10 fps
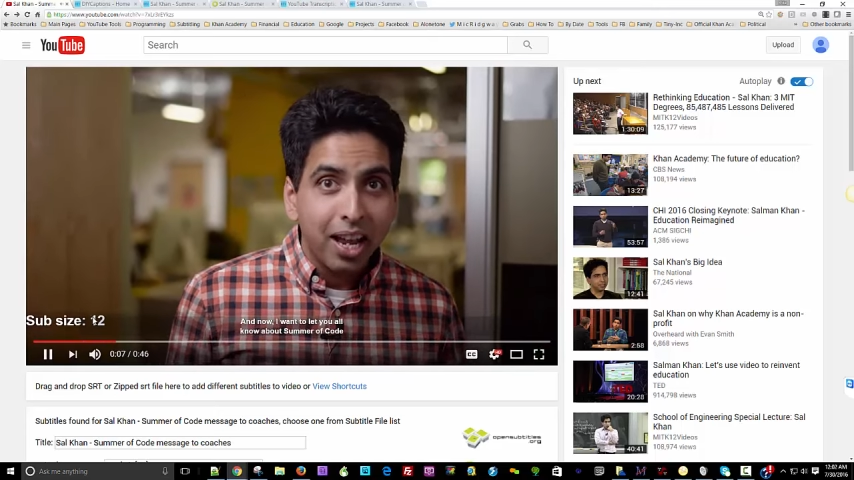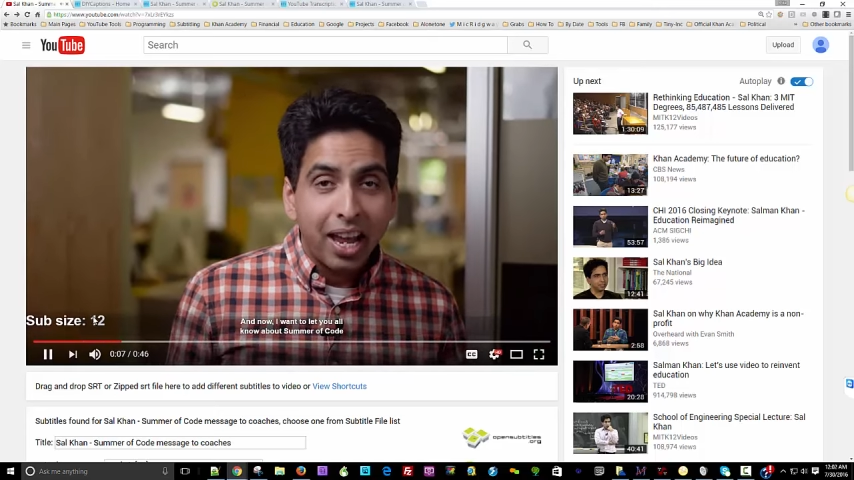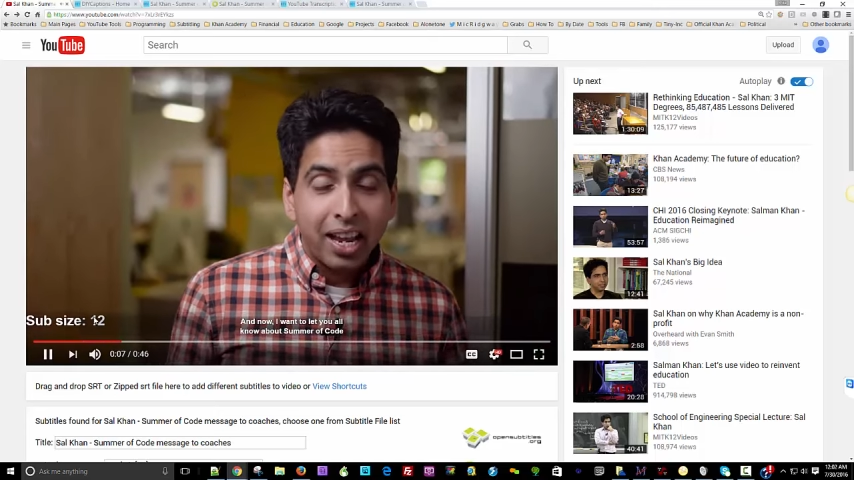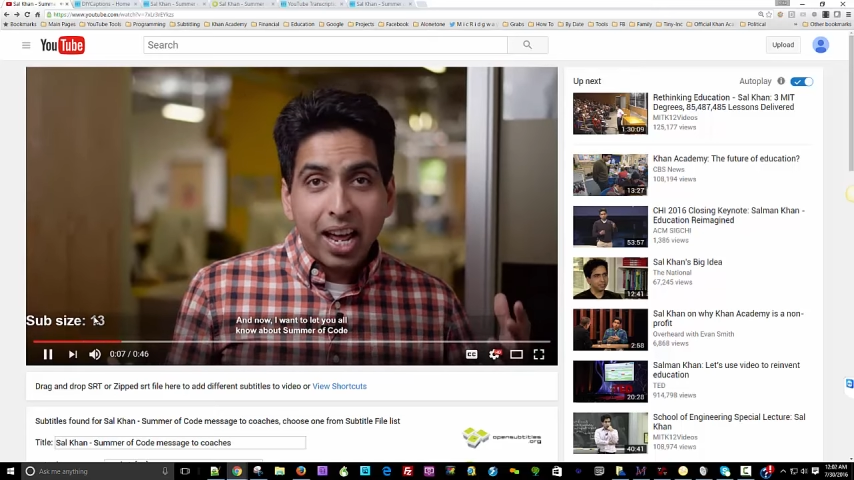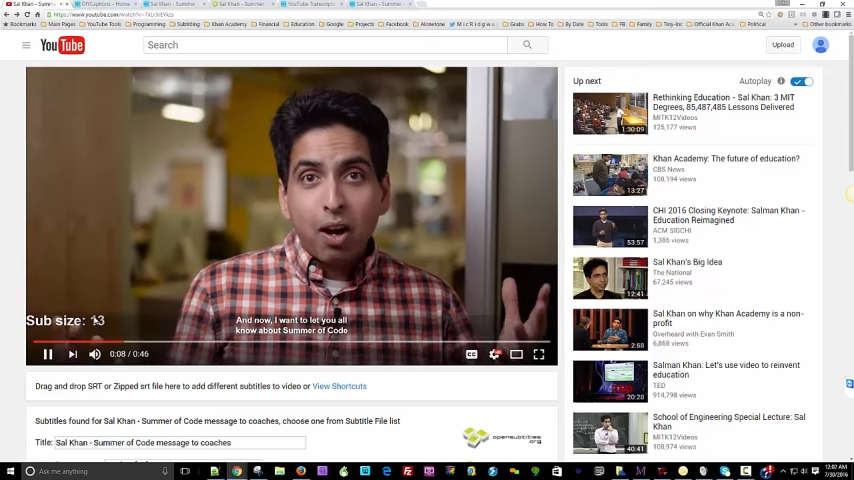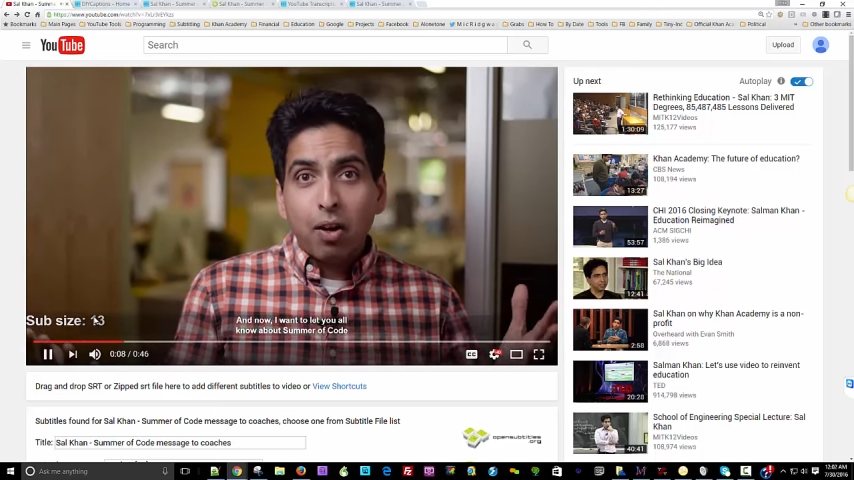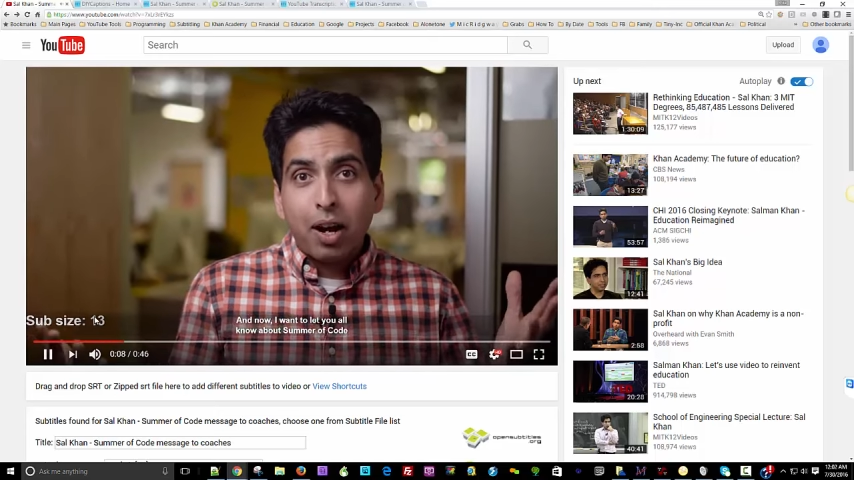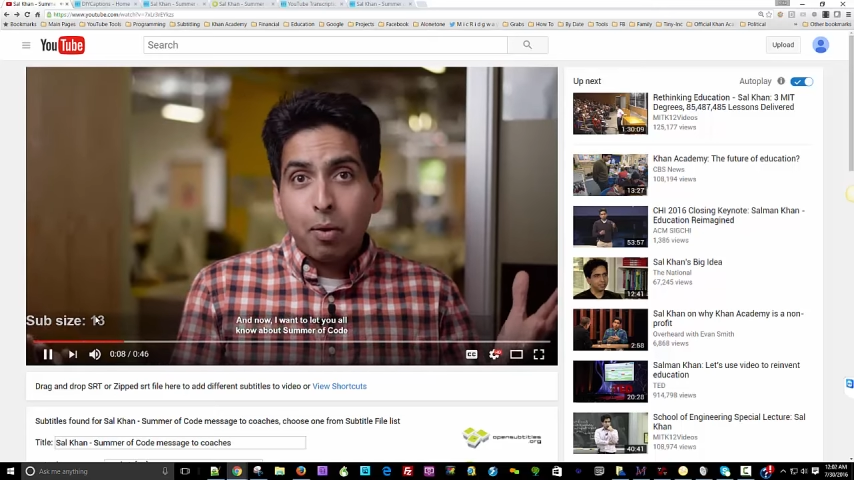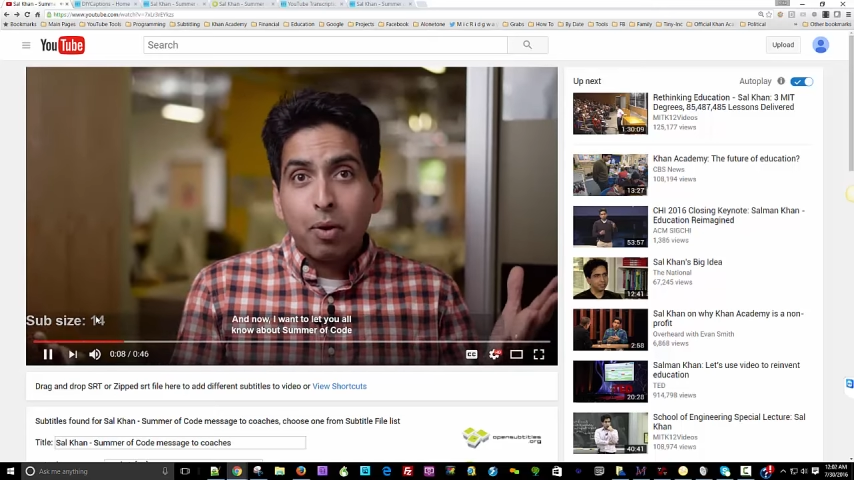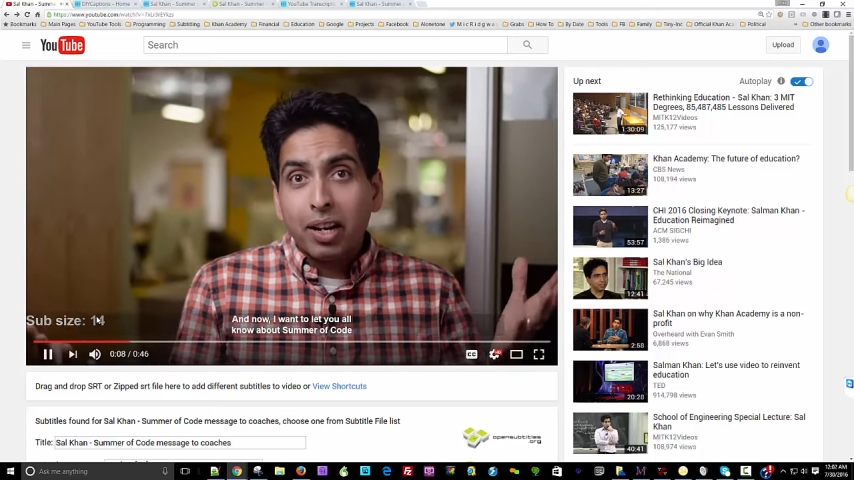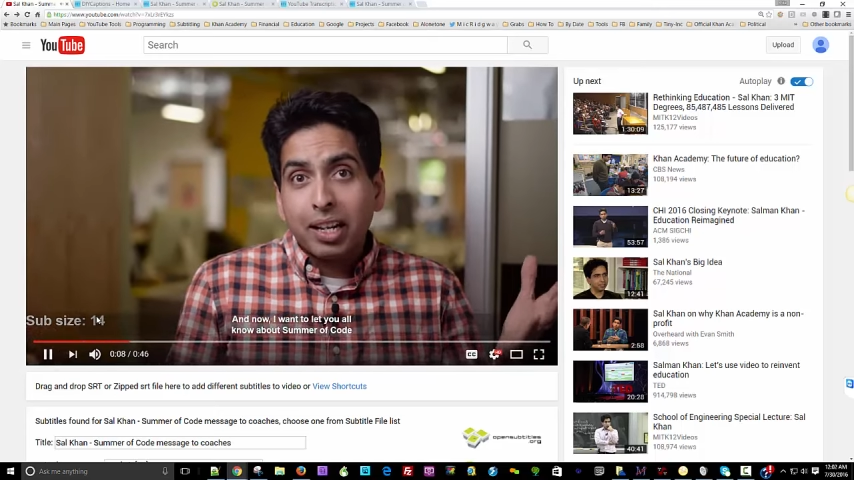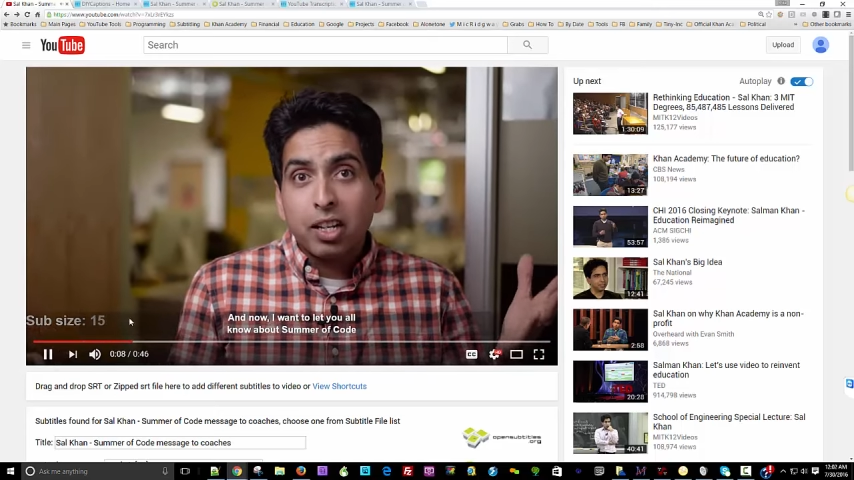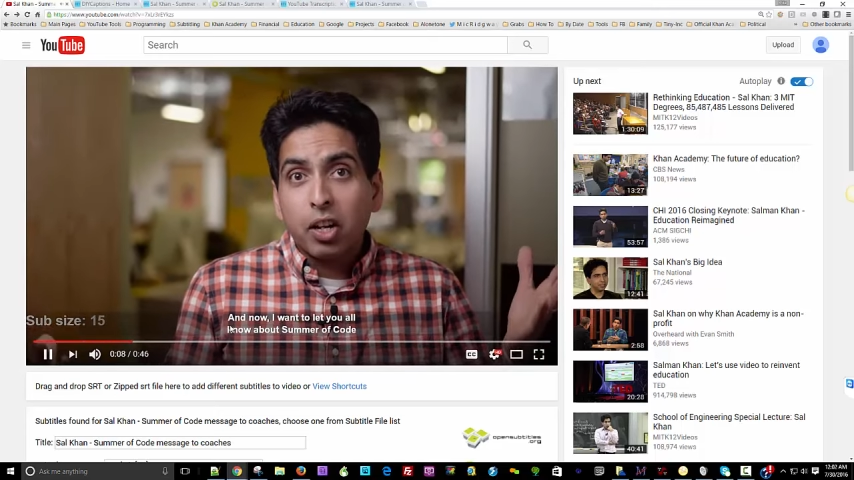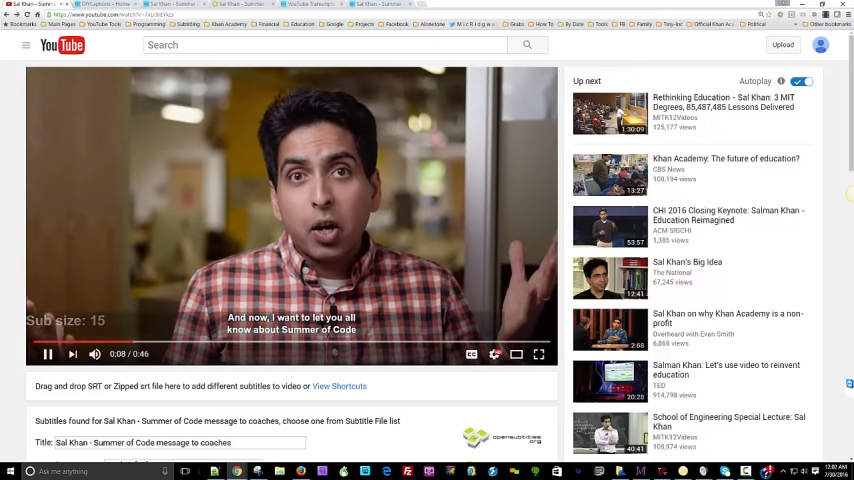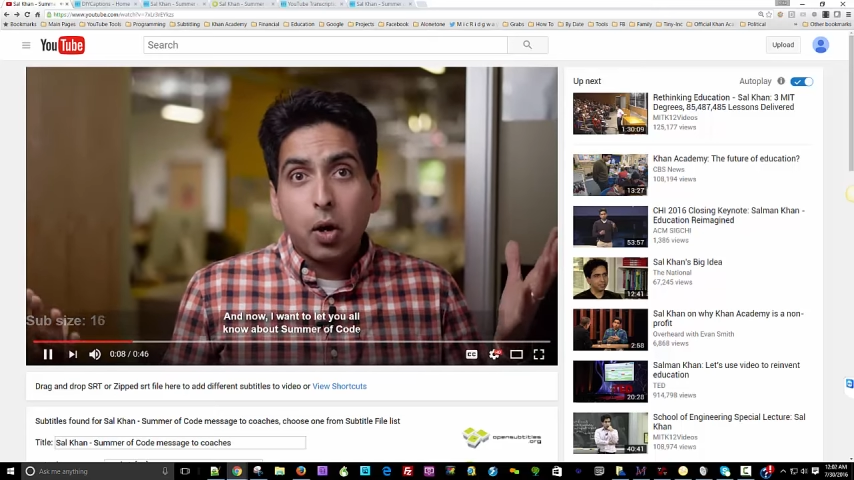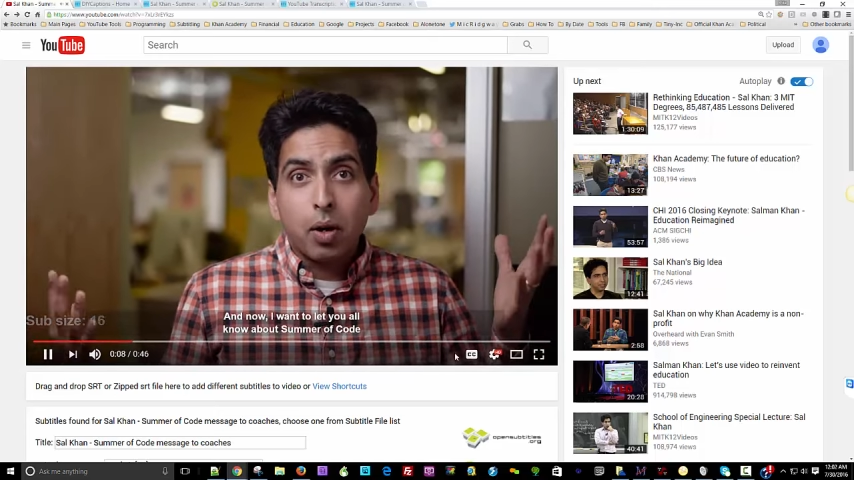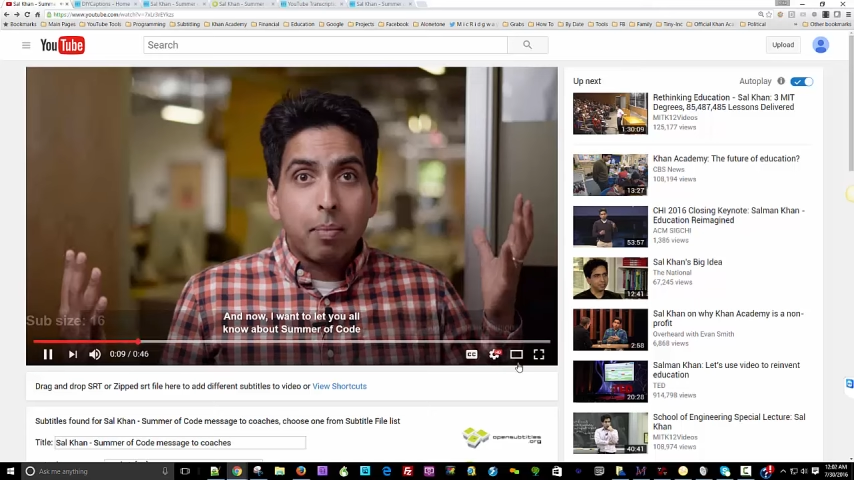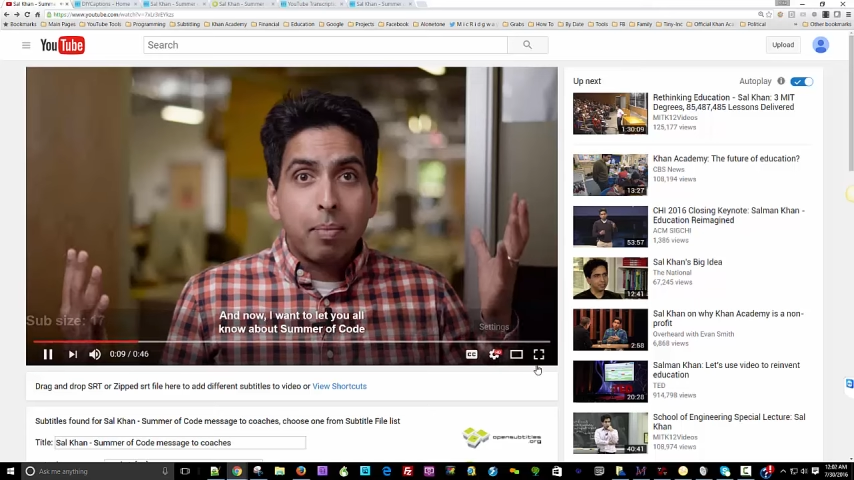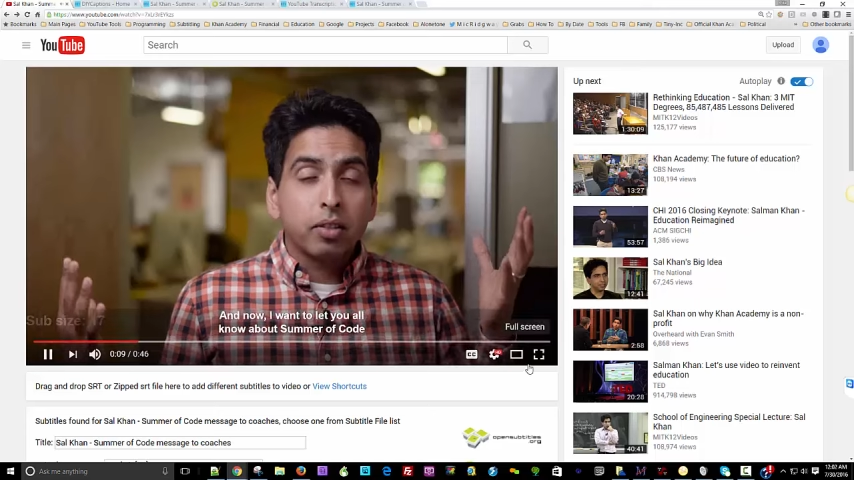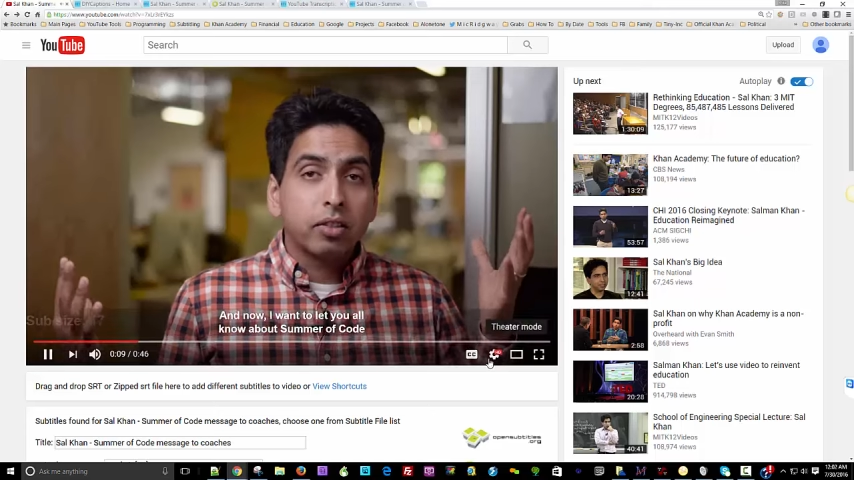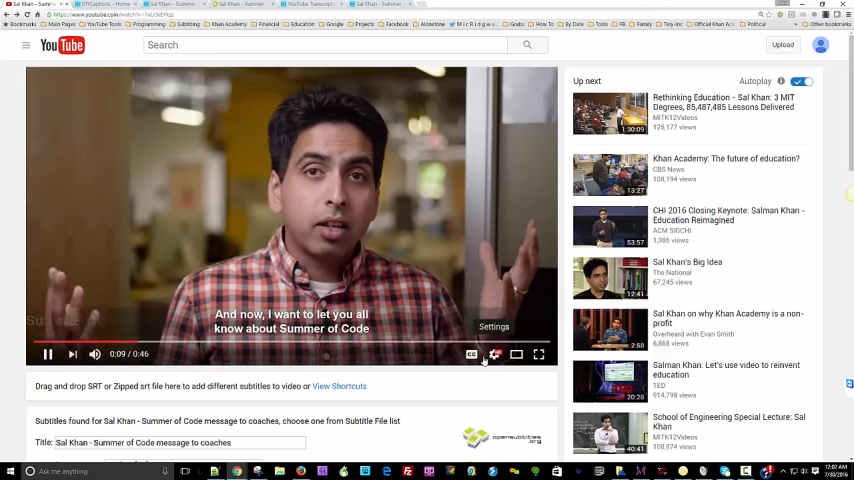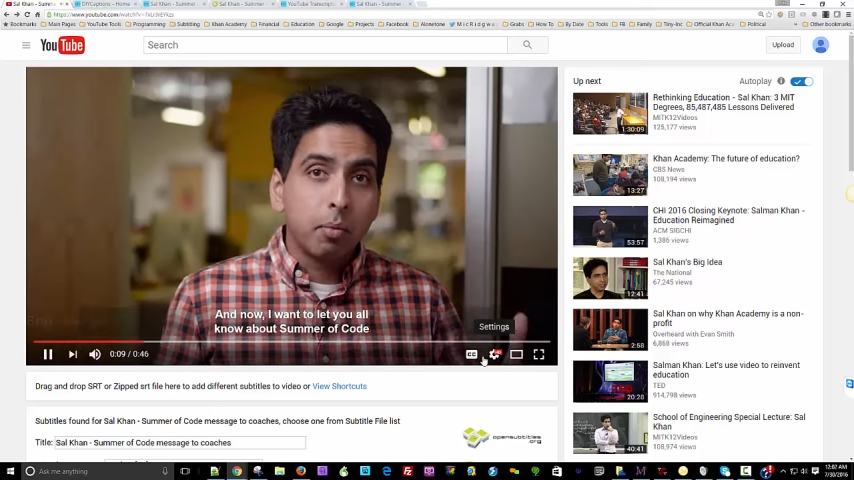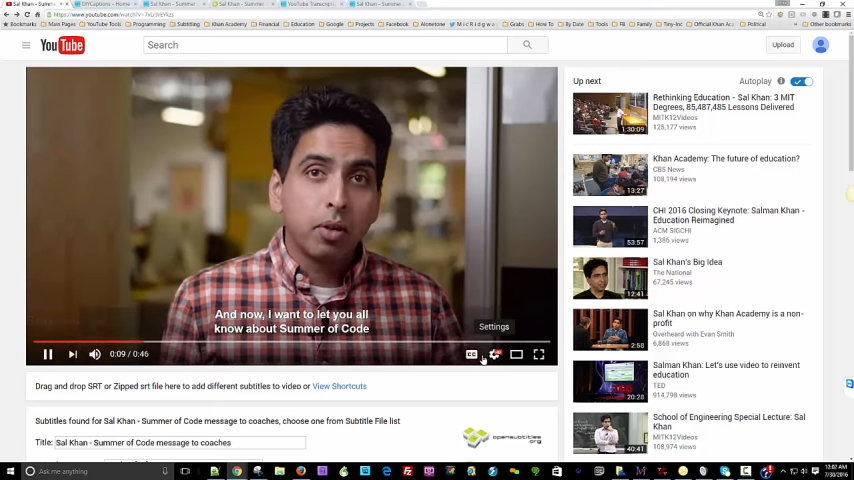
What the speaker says: And now I want to let y'all know about Summer